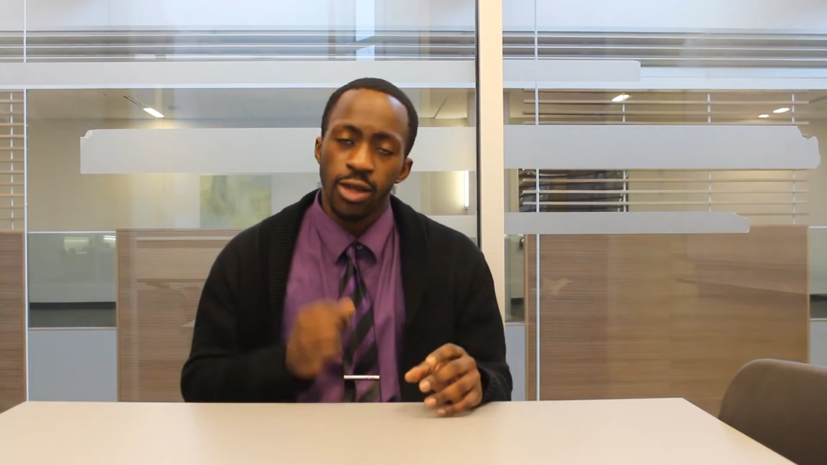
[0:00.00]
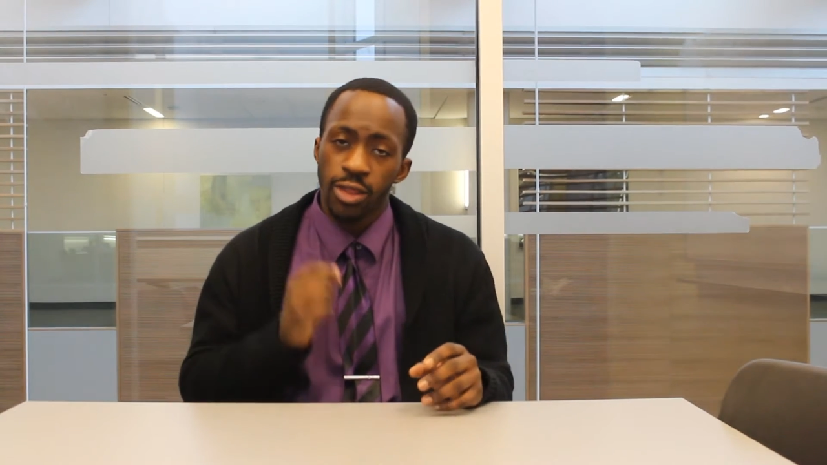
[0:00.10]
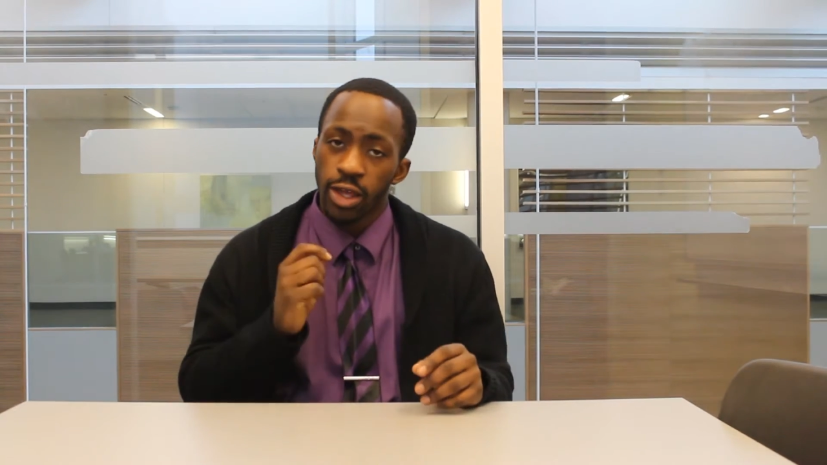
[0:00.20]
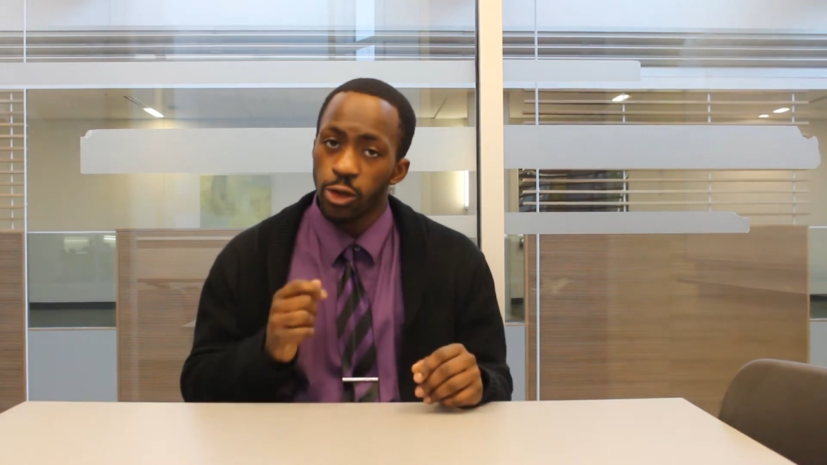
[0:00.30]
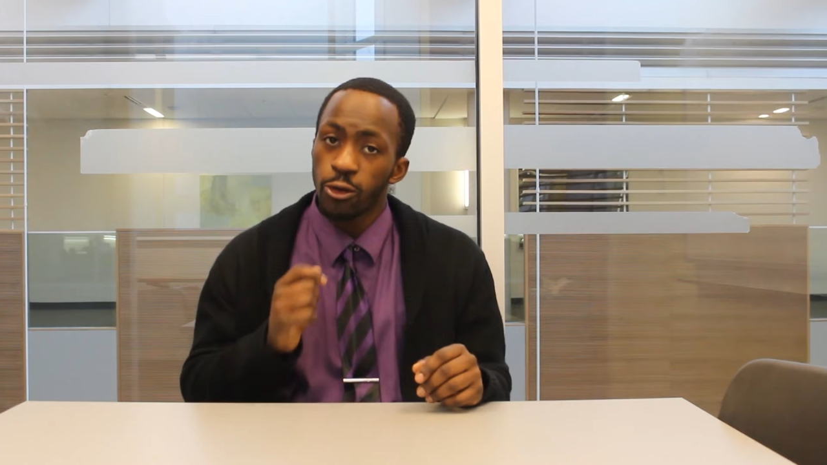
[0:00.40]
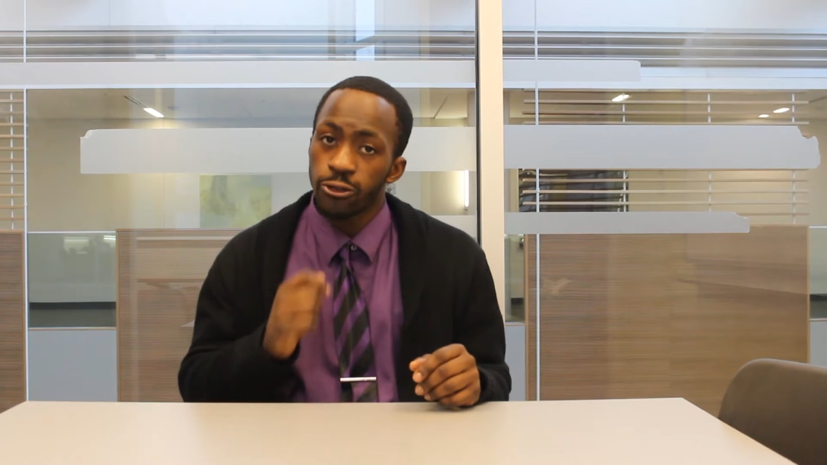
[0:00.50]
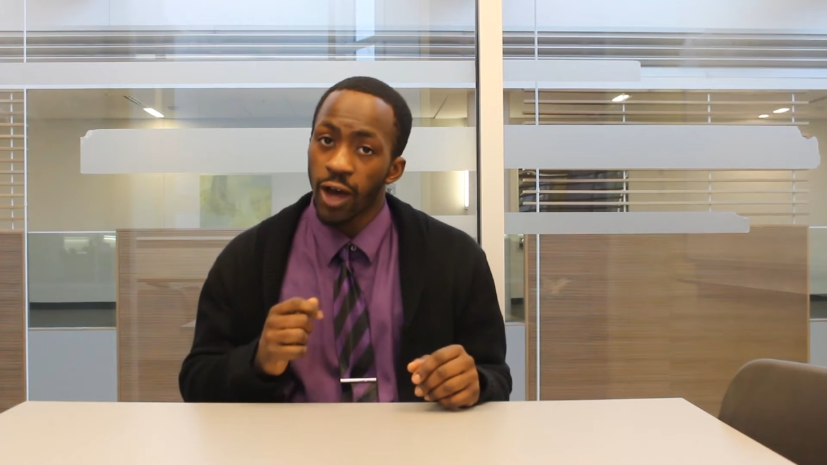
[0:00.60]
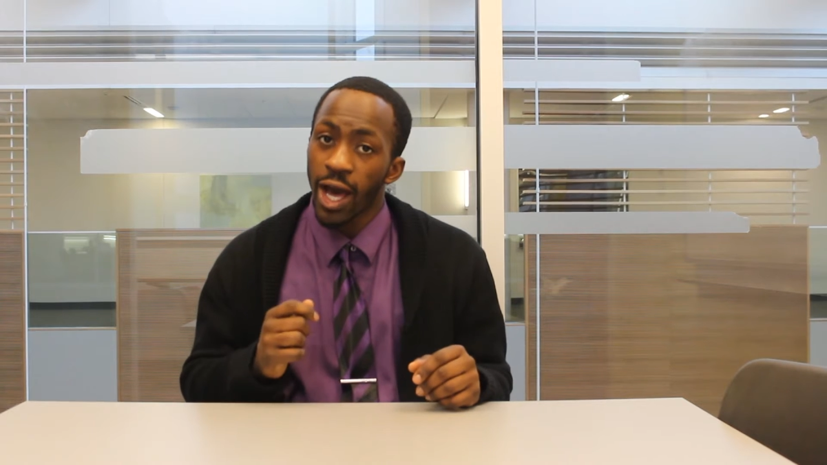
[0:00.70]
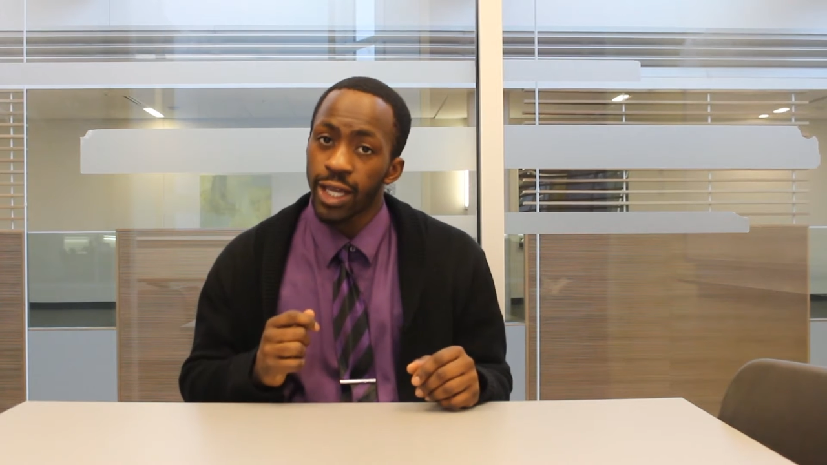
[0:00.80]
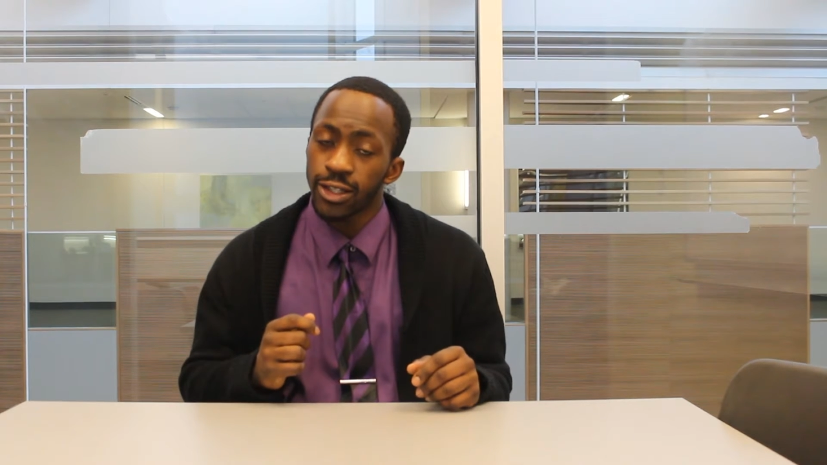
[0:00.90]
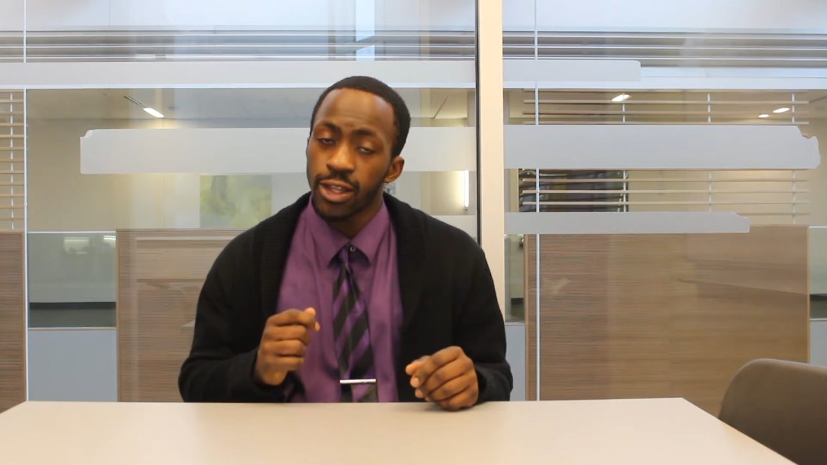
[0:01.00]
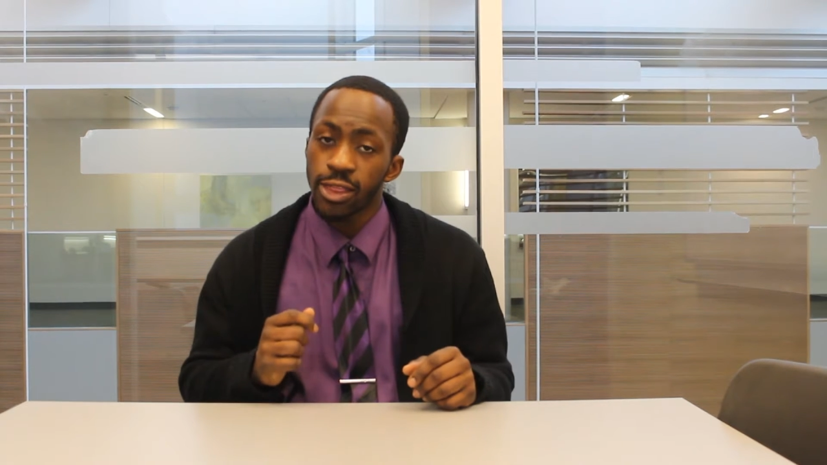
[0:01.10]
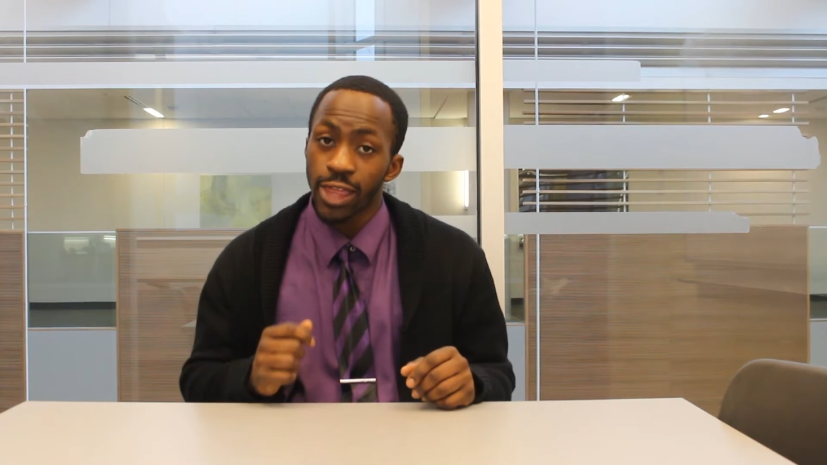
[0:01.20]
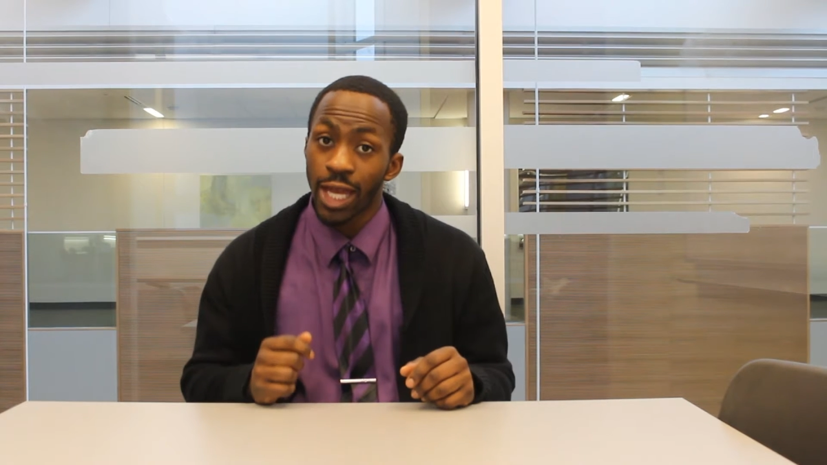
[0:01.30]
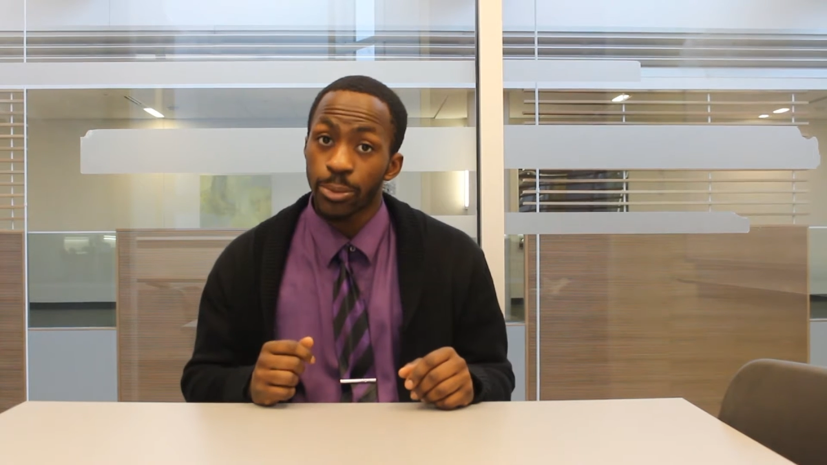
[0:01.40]
that you find
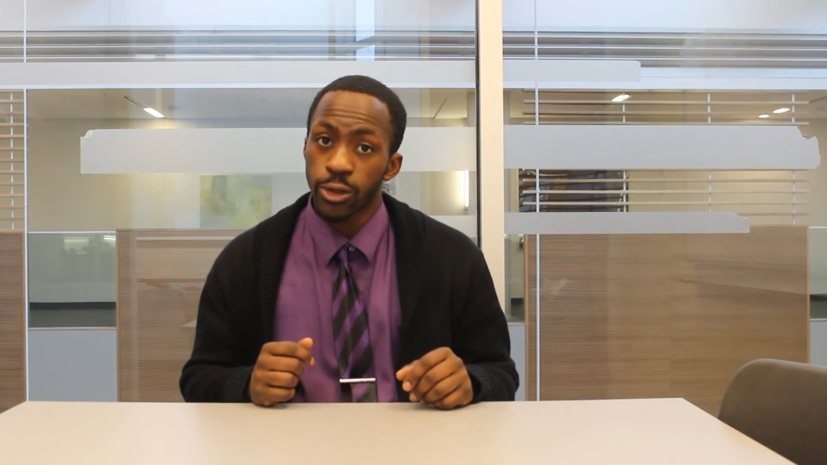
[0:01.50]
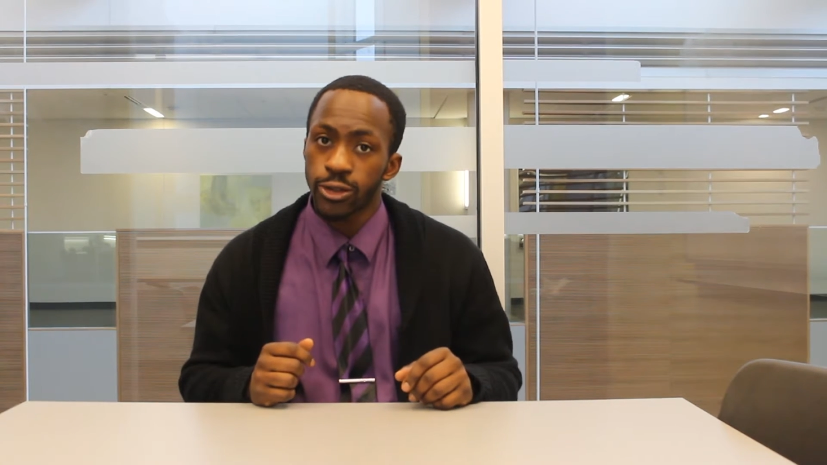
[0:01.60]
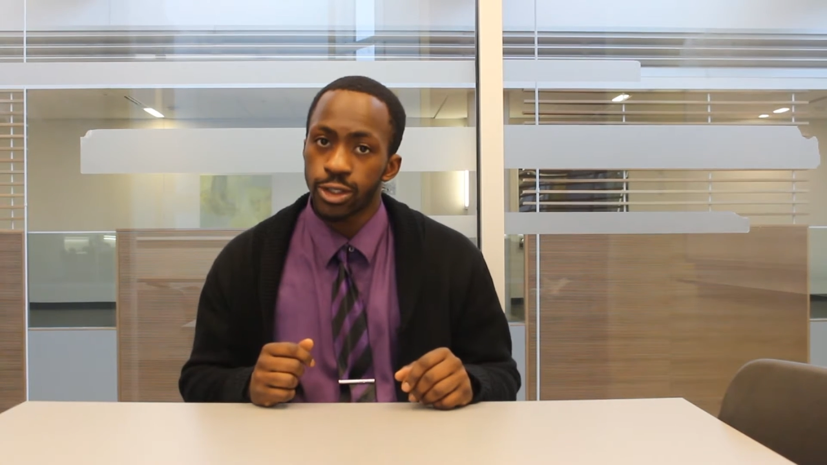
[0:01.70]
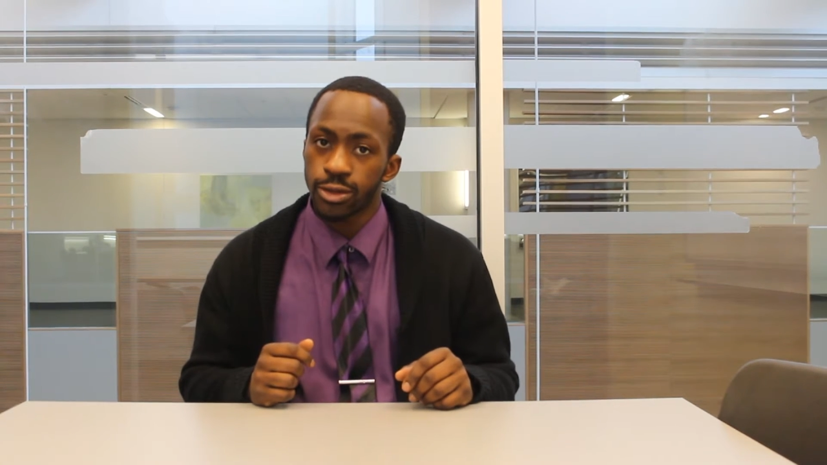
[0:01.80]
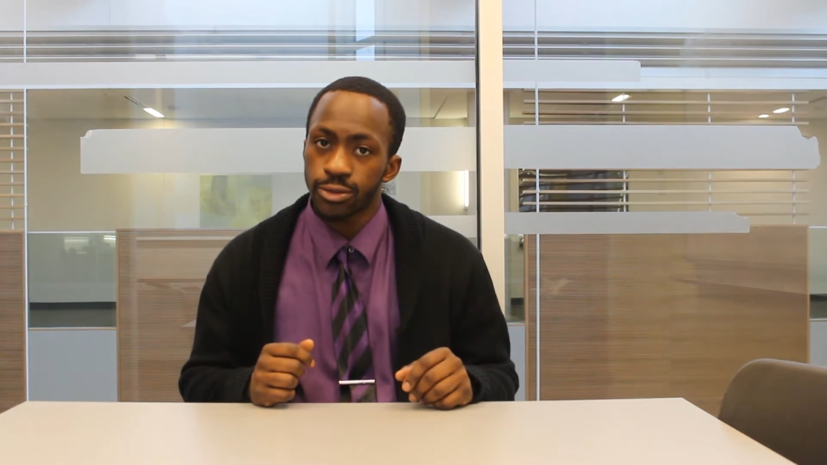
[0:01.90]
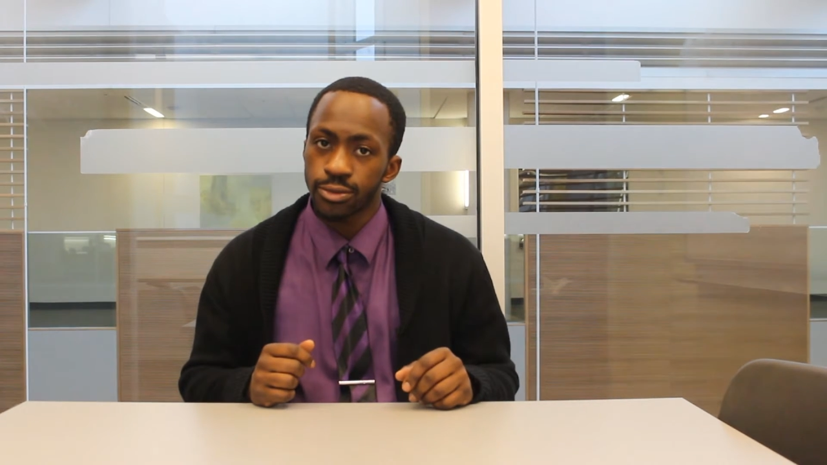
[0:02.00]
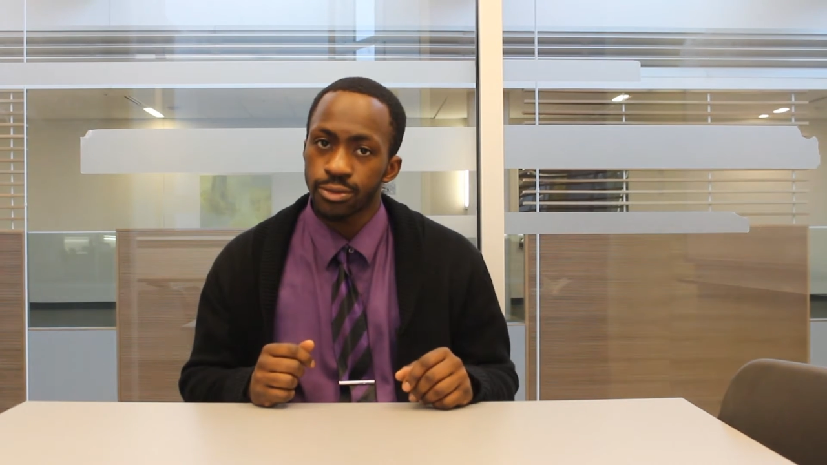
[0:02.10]
that person,